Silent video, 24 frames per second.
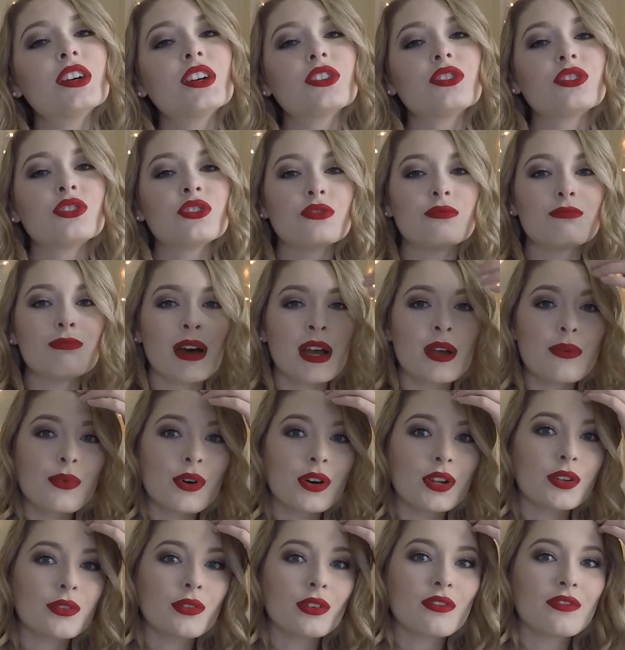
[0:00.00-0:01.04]
you might
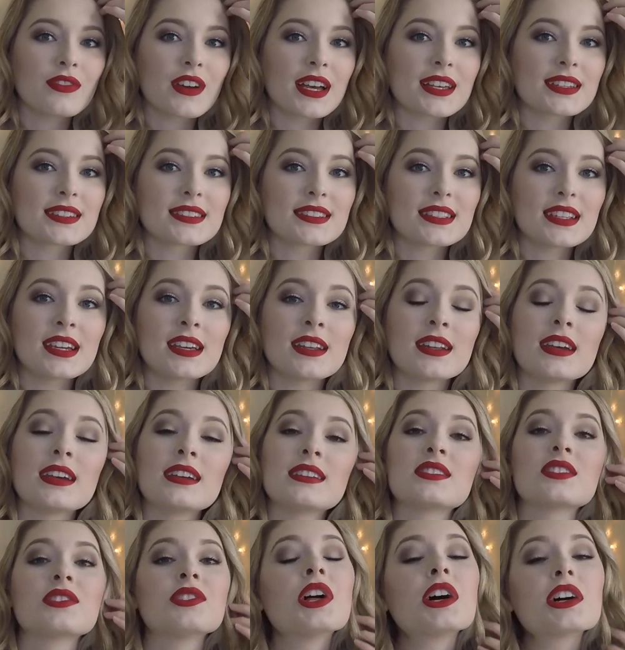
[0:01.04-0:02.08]
want to invest in a
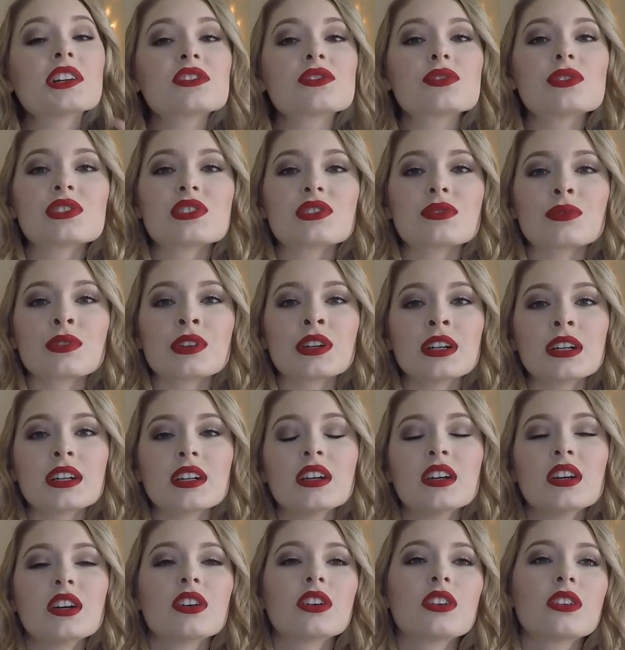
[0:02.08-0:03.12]
deluxe resort
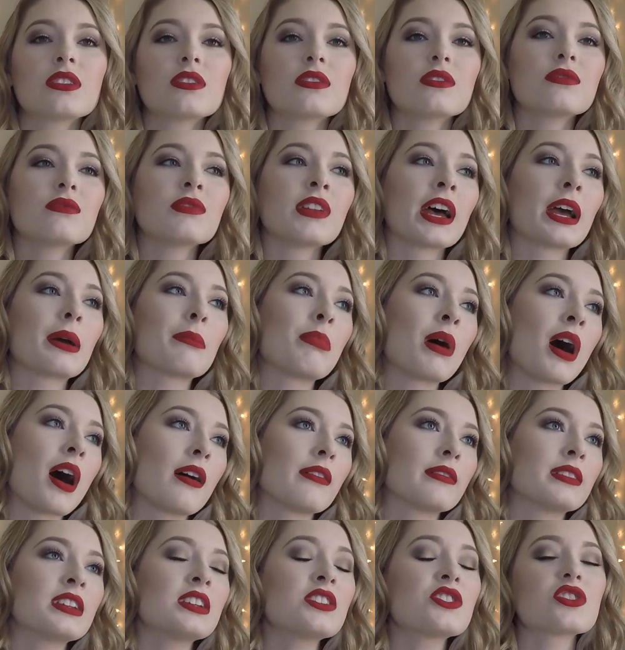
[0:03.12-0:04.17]
like
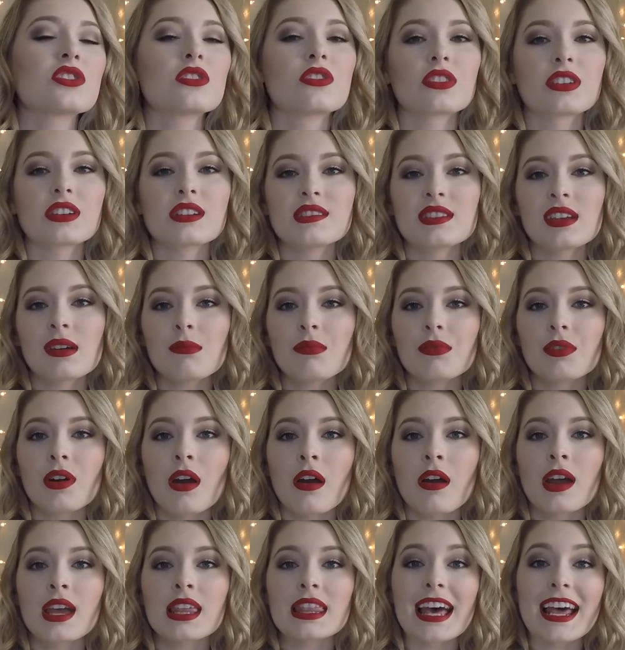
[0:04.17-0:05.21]
Polynesian or
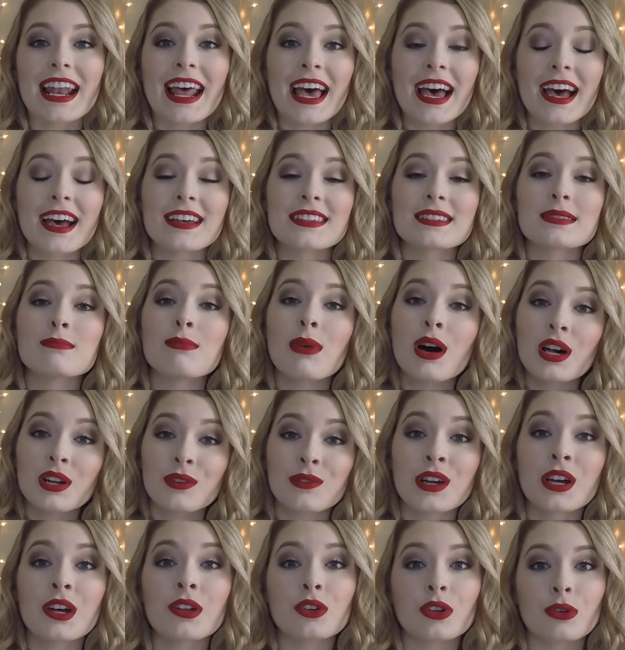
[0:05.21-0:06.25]
Contemporary that has
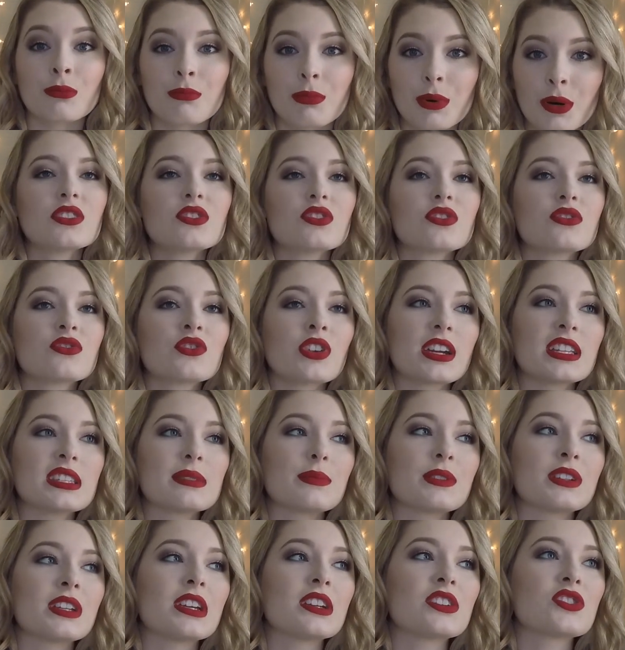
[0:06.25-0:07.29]
monorail or boat
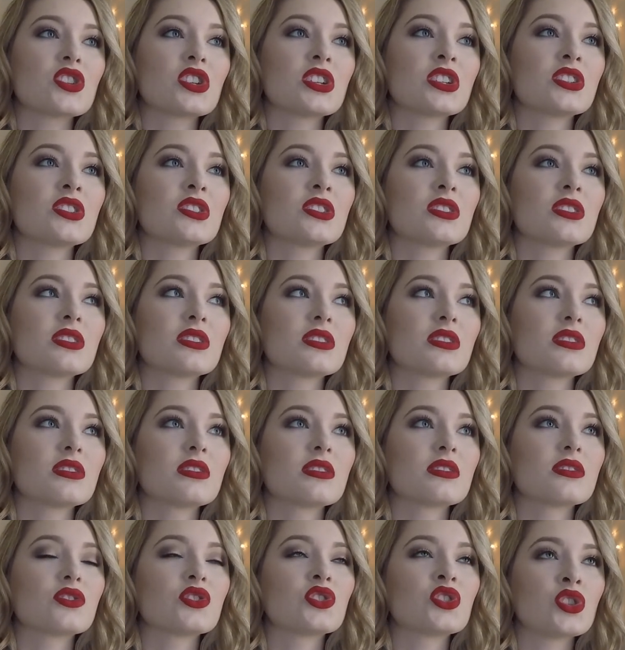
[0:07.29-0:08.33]
transportation
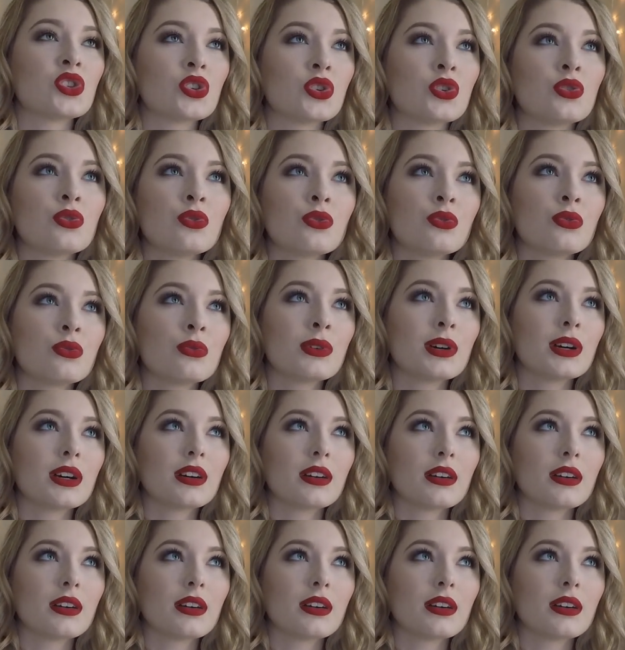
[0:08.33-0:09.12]
to